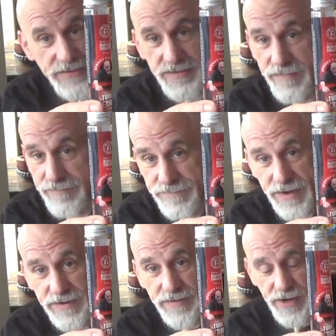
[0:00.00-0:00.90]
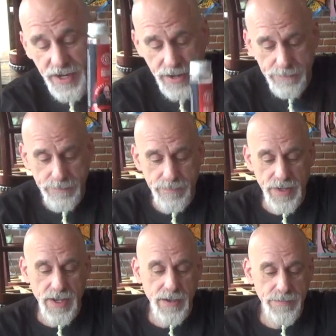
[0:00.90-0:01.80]
is a very, very hot
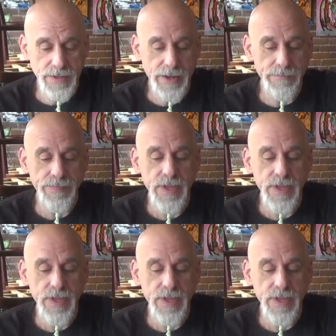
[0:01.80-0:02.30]
peanut.